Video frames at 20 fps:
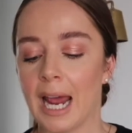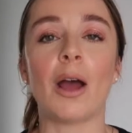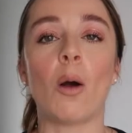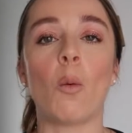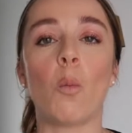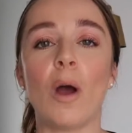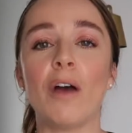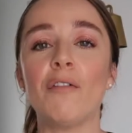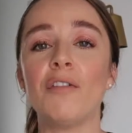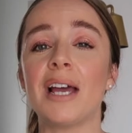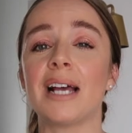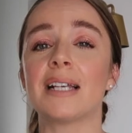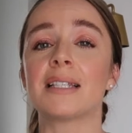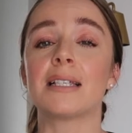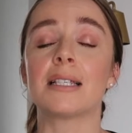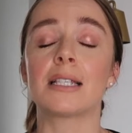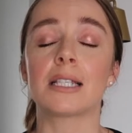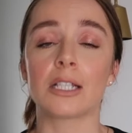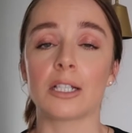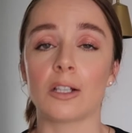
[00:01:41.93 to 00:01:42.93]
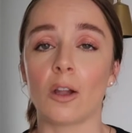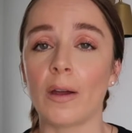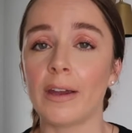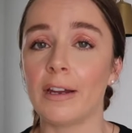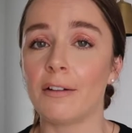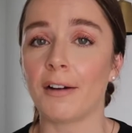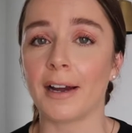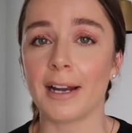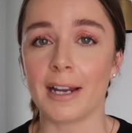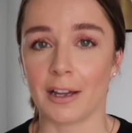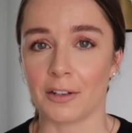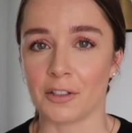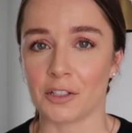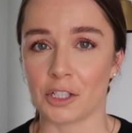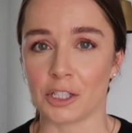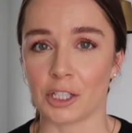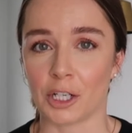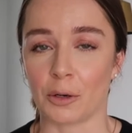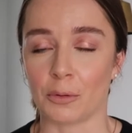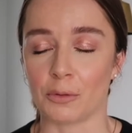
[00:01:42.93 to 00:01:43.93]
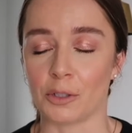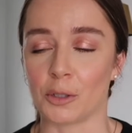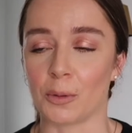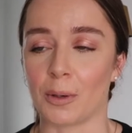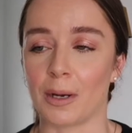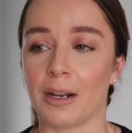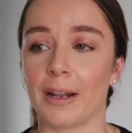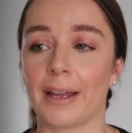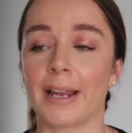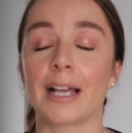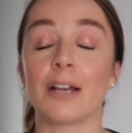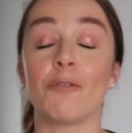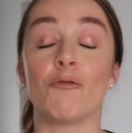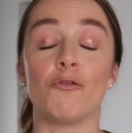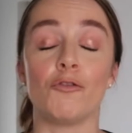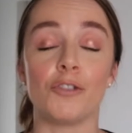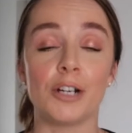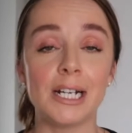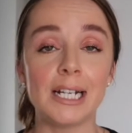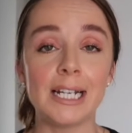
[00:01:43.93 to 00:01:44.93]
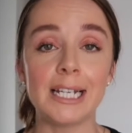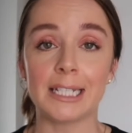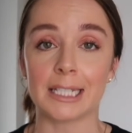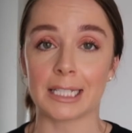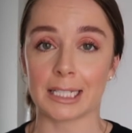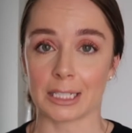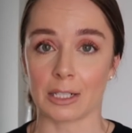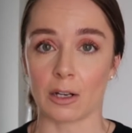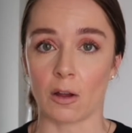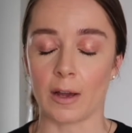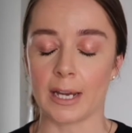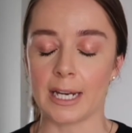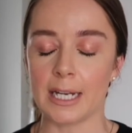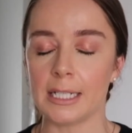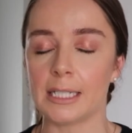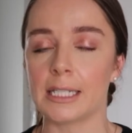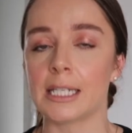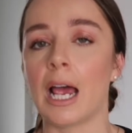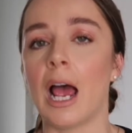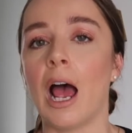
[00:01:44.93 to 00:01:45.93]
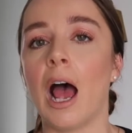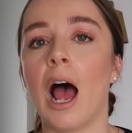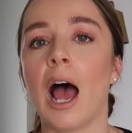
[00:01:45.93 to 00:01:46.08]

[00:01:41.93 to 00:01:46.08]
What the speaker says: Now Wevet has a slight grey undertone to it, like really slight.